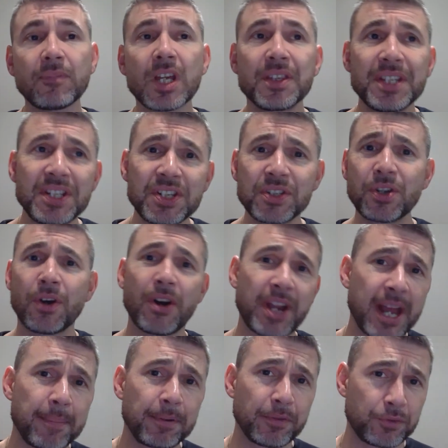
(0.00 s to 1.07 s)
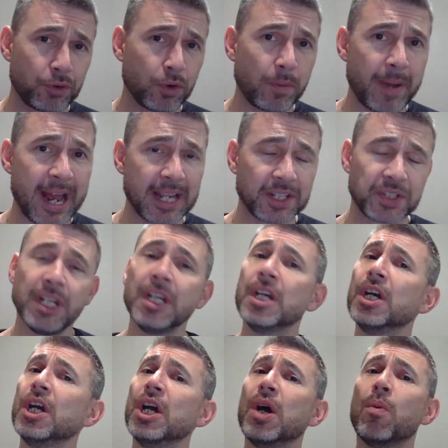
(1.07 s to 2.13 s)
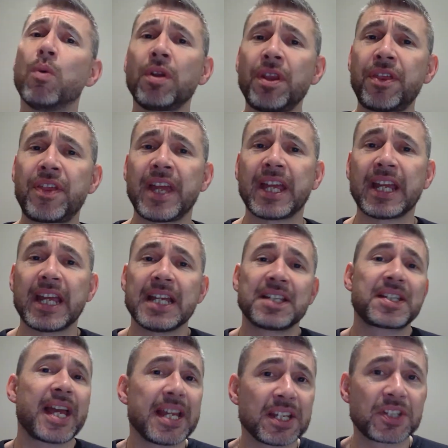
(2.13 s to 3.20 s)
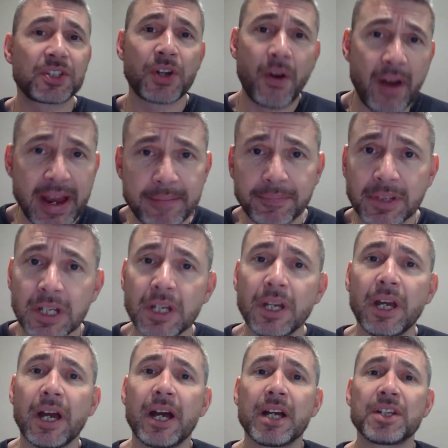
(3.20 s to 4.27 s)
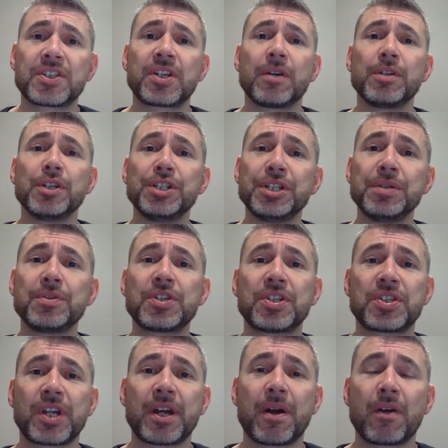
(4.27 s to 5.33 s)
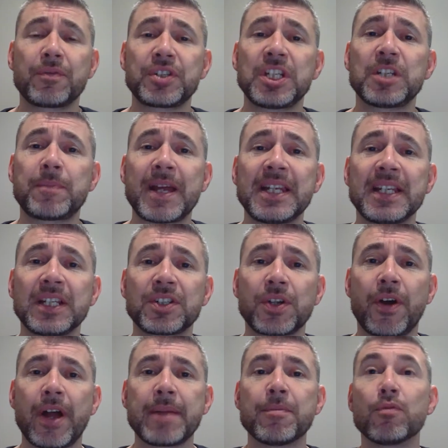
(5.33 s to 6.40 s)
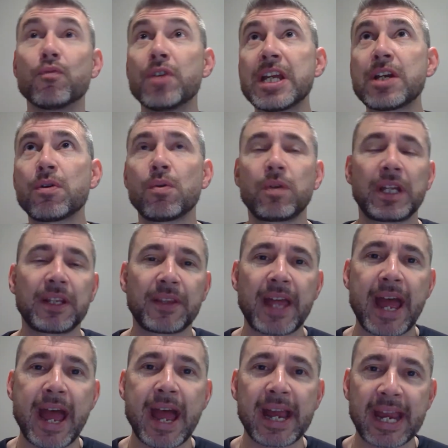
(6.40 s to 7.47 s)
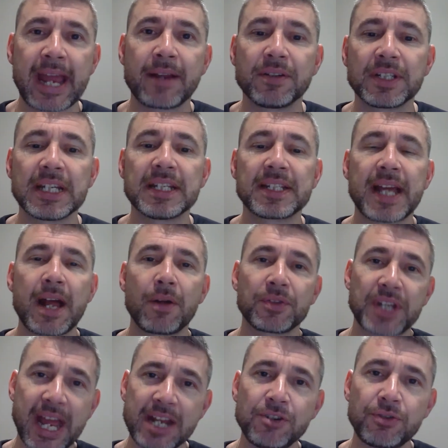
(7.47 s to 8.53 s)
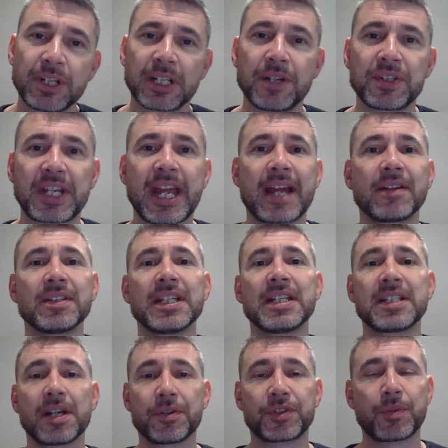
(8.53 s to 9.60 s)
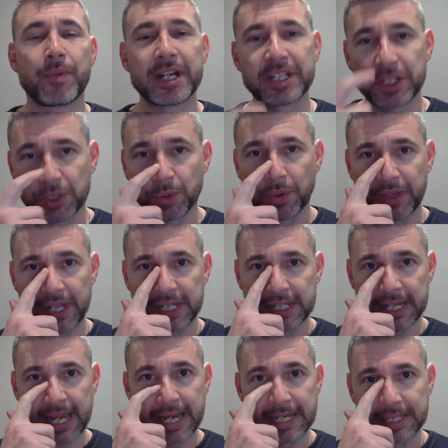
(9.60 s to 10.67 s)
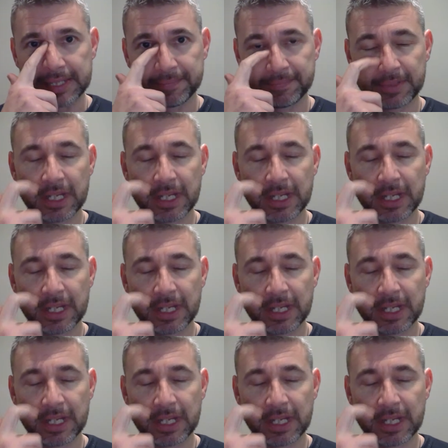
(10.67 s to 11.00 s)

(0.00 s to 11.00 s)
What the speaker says: This has got a couple of drawbacks. One thing, it takes time. So your users are obviously spending time recalling their account details, entering those account details and waiting to authenticate.